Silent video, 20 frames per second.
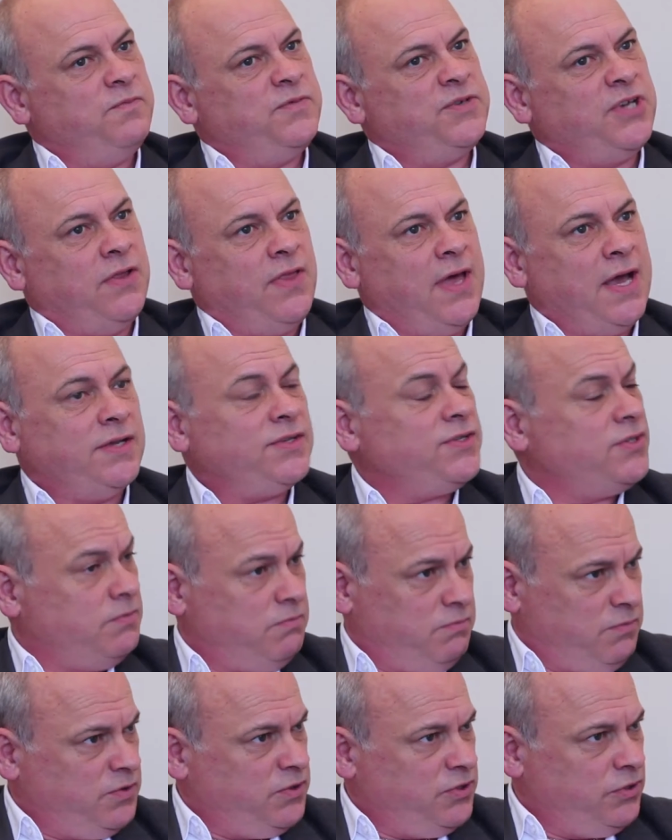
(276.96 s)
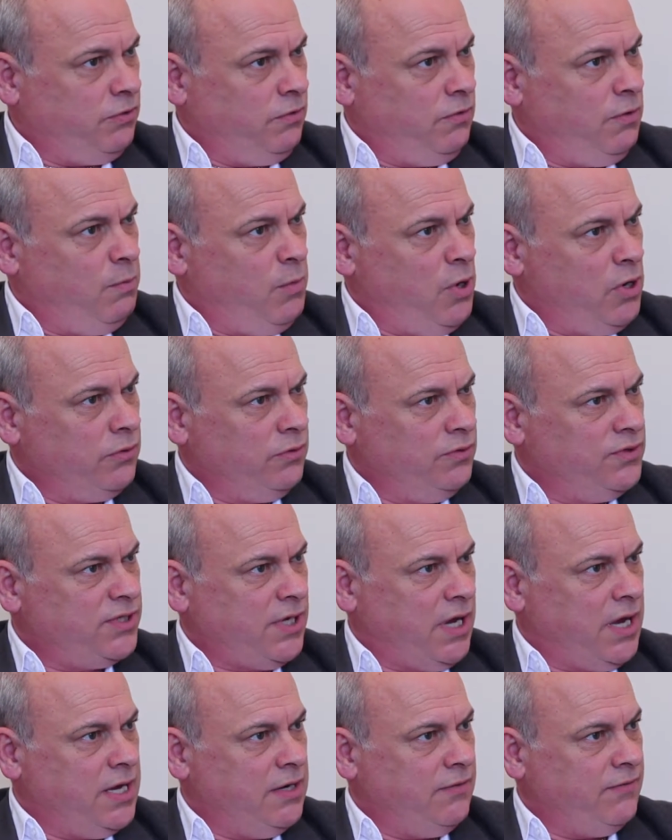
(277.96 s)
So that's sort of the moral
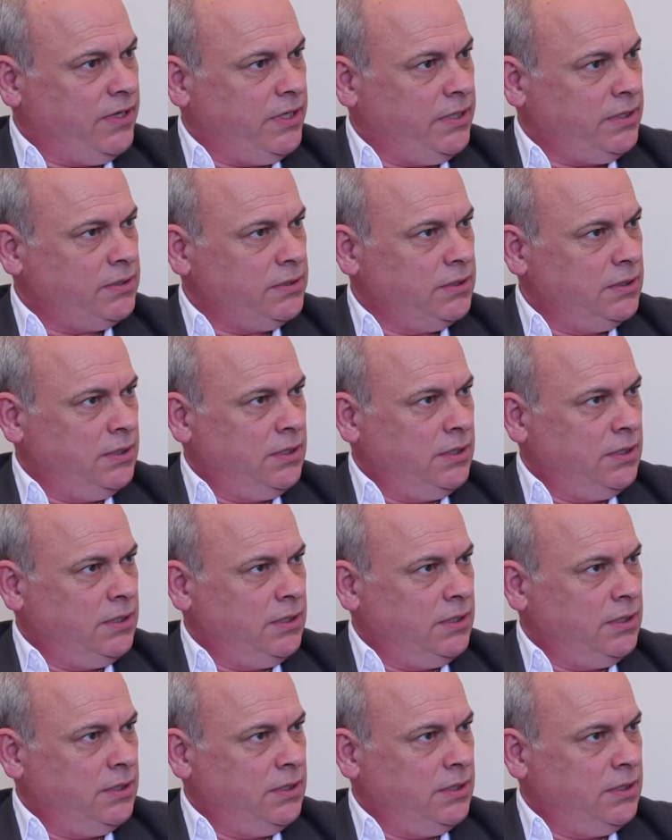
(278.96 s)
side of it.